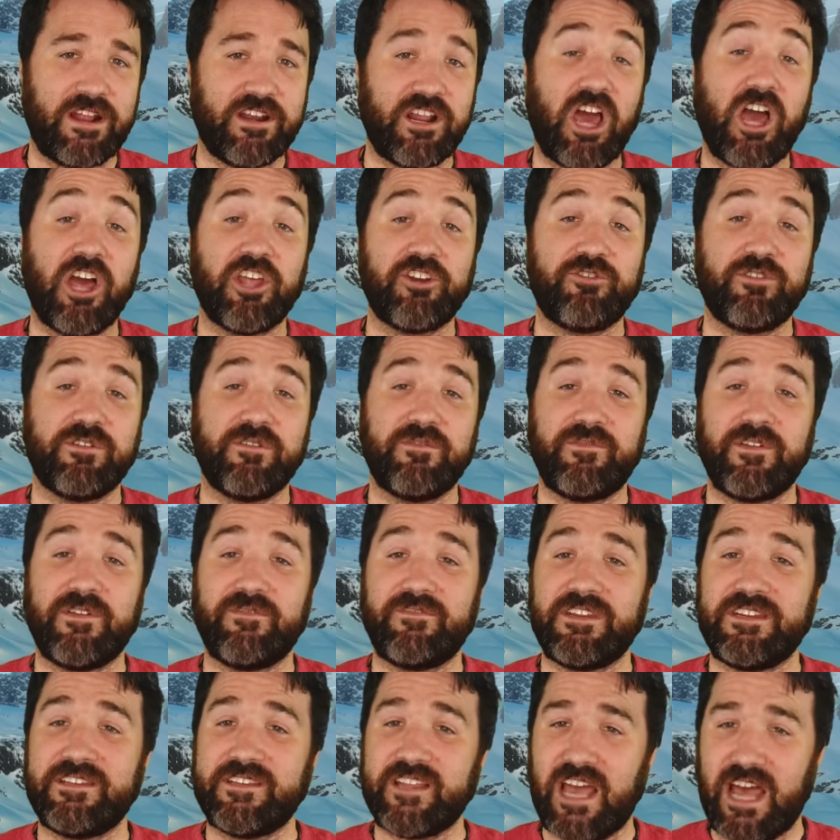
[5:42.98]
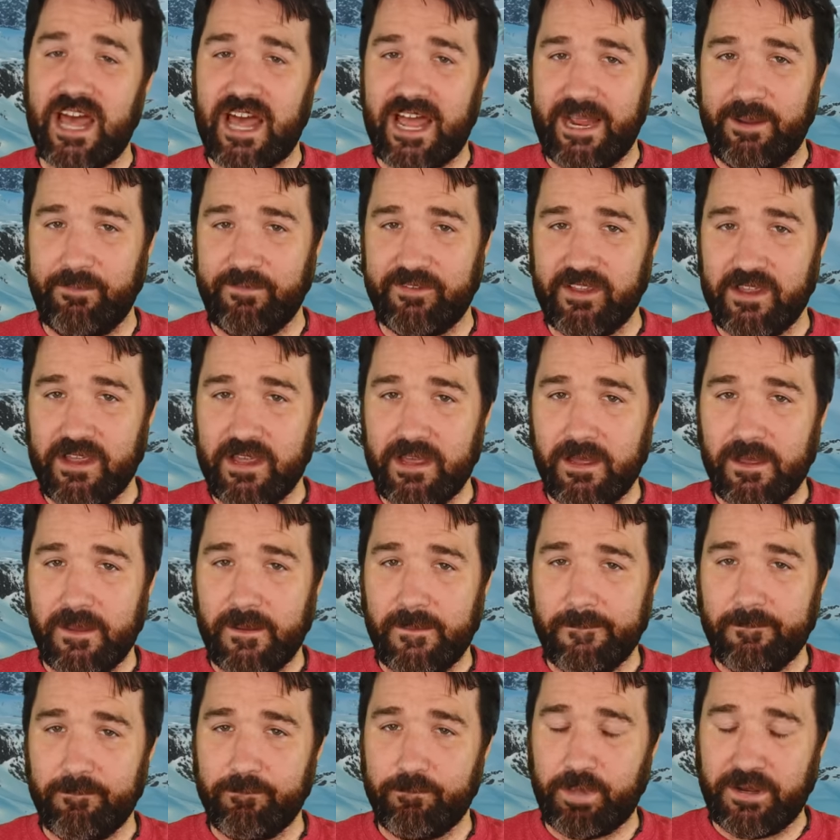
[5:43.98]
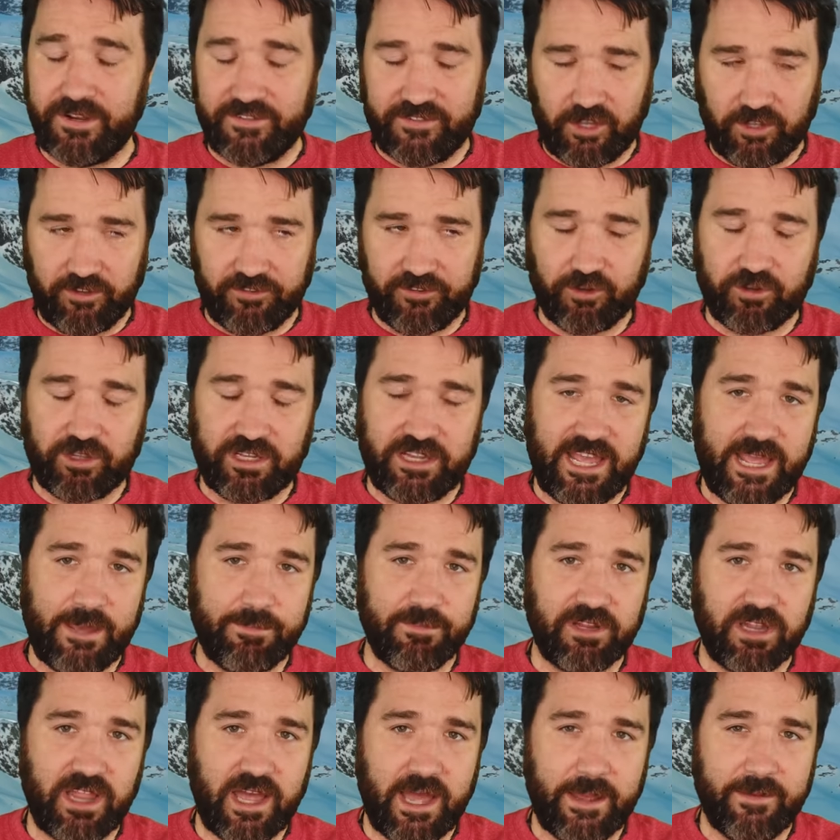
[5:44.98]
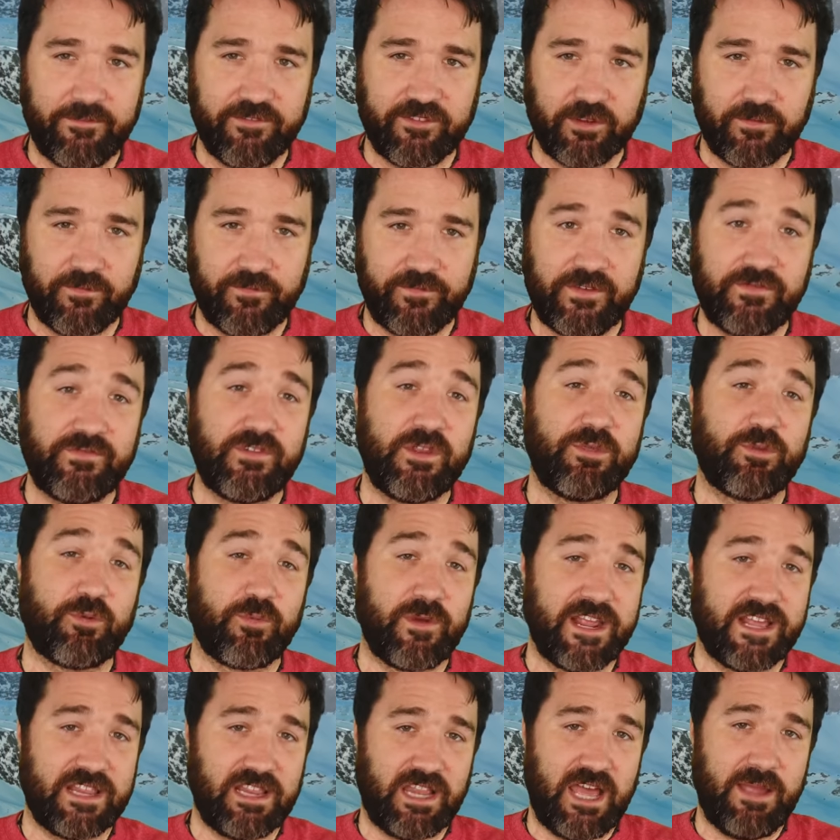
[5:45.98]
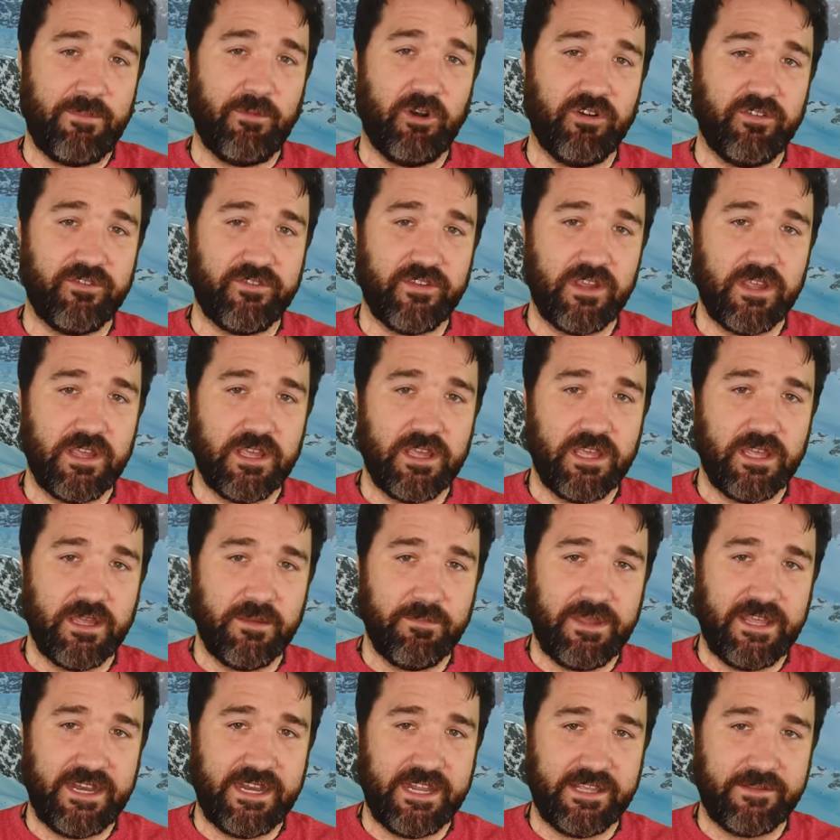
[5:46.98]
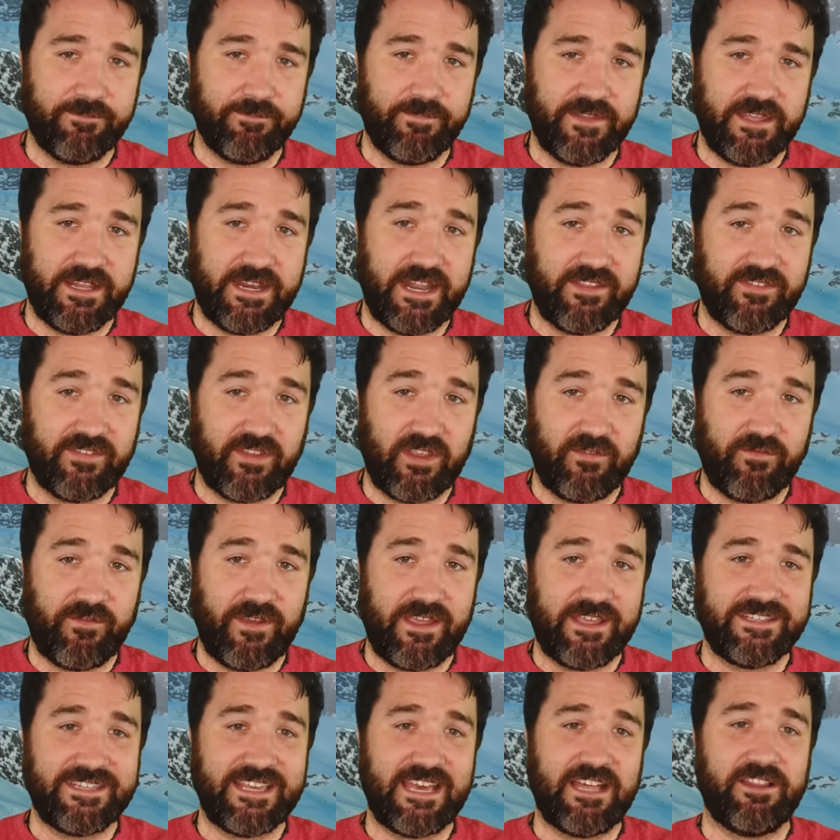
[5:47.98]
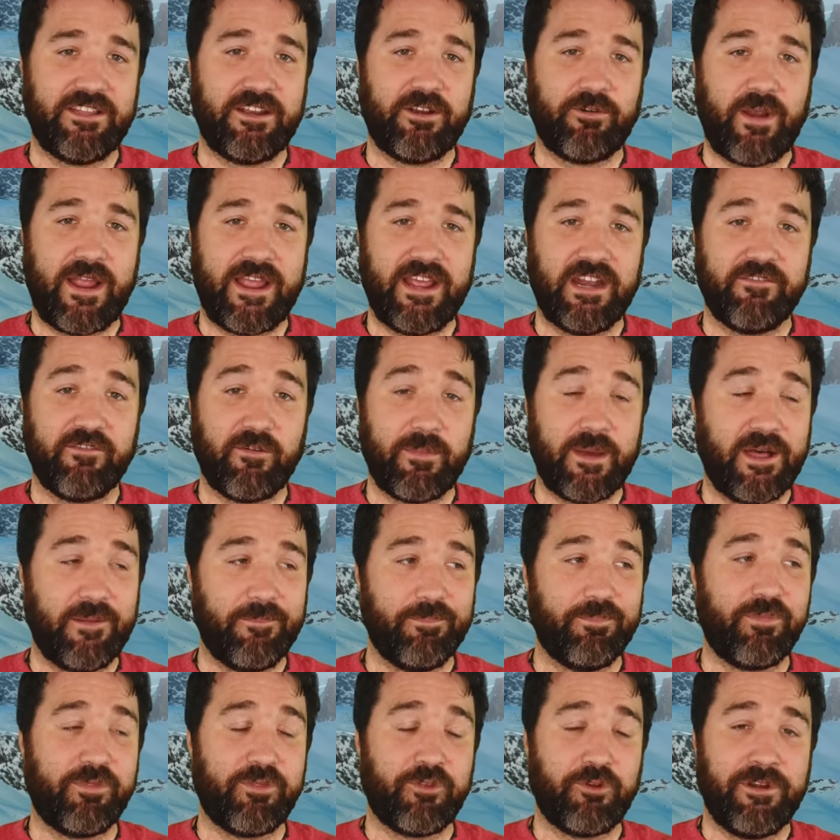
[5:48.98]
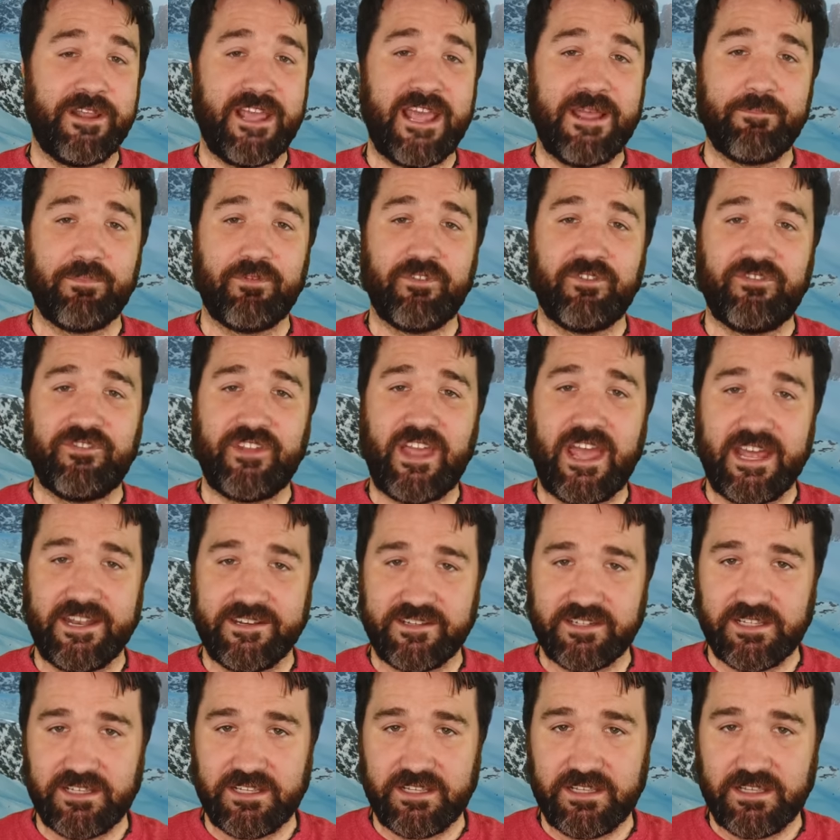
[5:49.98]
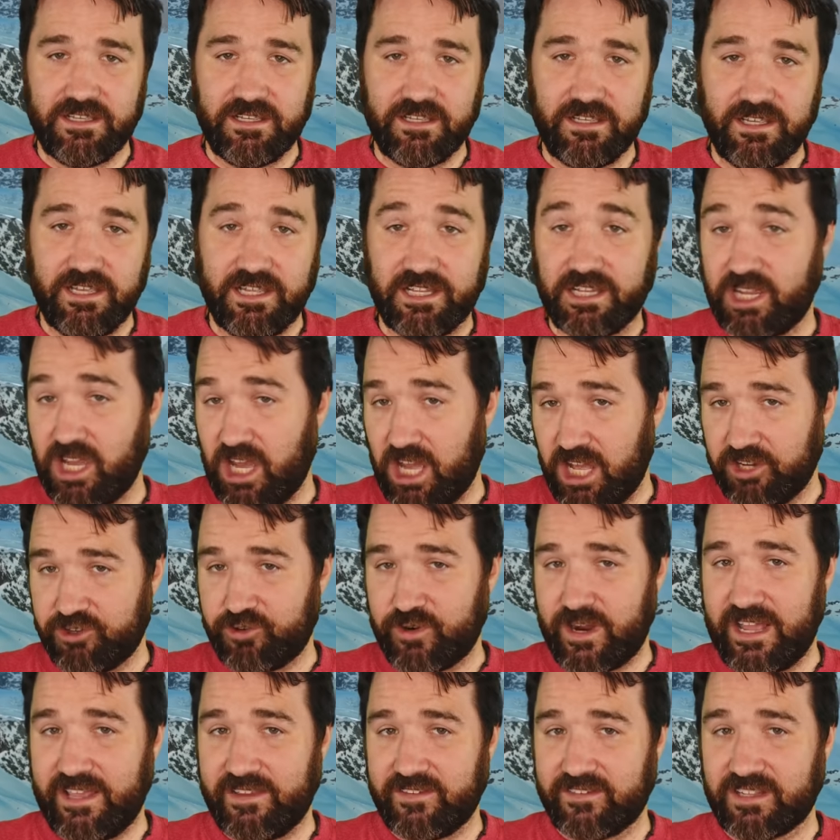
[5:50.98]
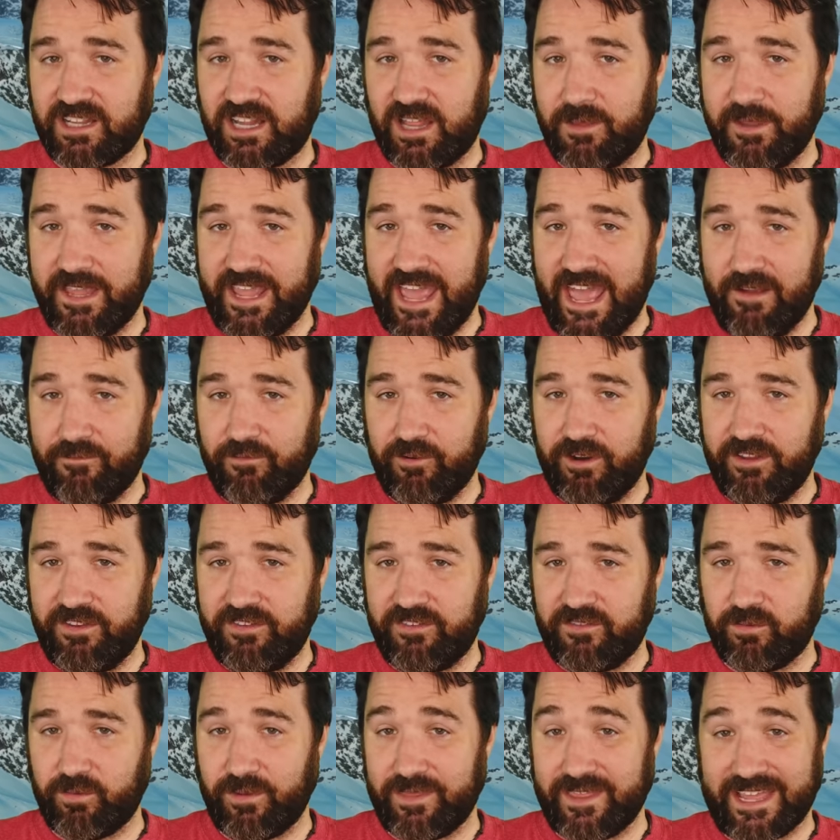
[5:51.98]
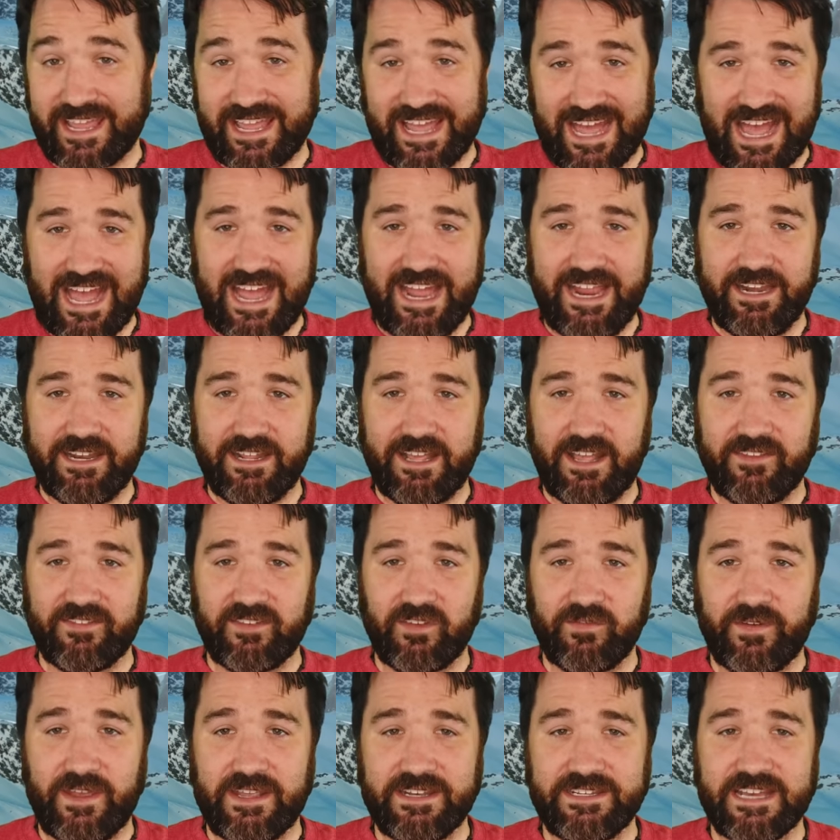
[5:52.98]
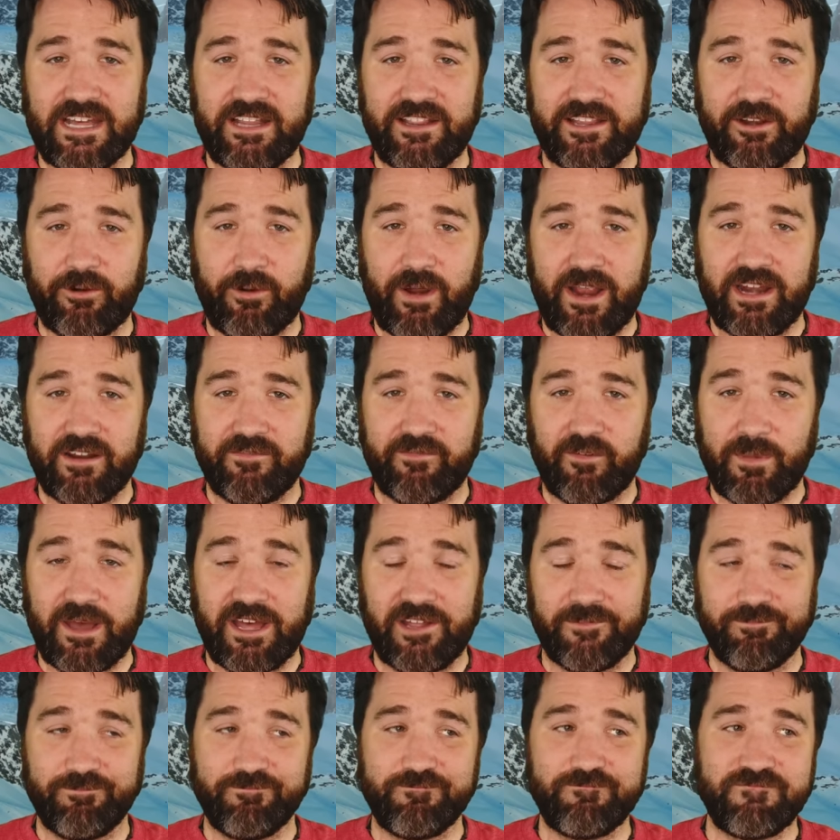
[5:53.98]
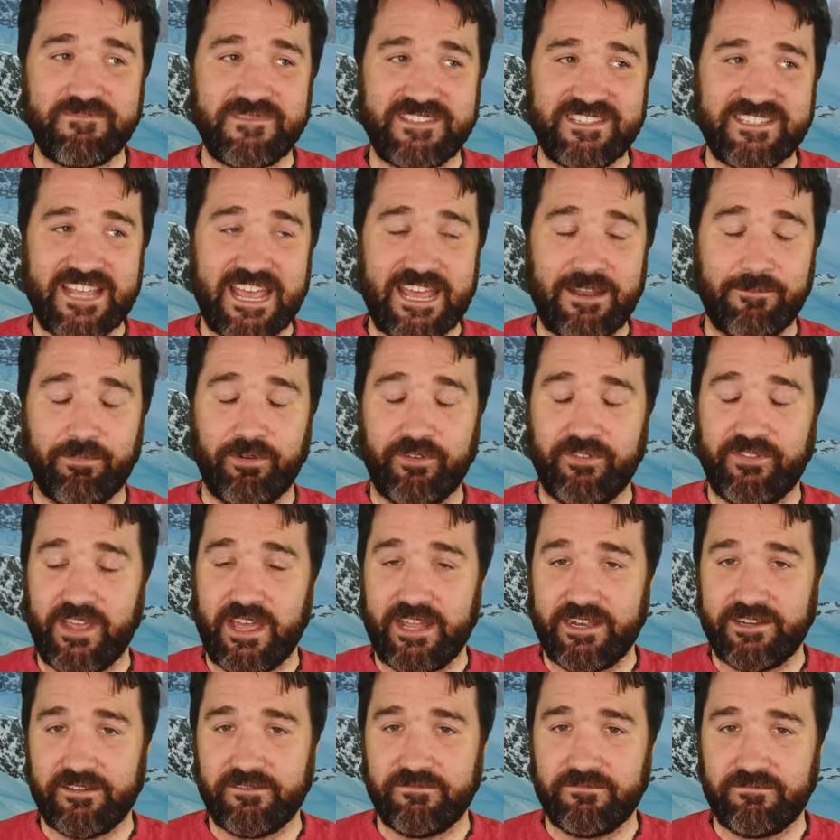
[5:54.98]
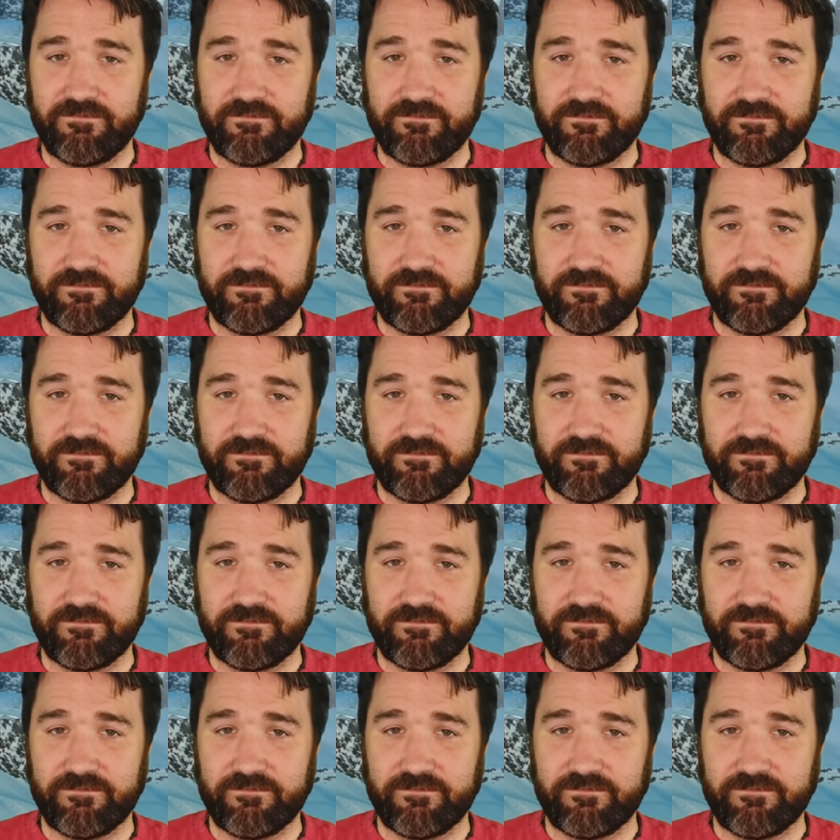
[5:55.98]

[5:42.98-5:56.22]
around 150 times, but it's also claimed the lives of 53 climbers, meaning it has a fatality rate of about 38%. In contrast, climbing Everest with a guide has a fatality rate of about 10%.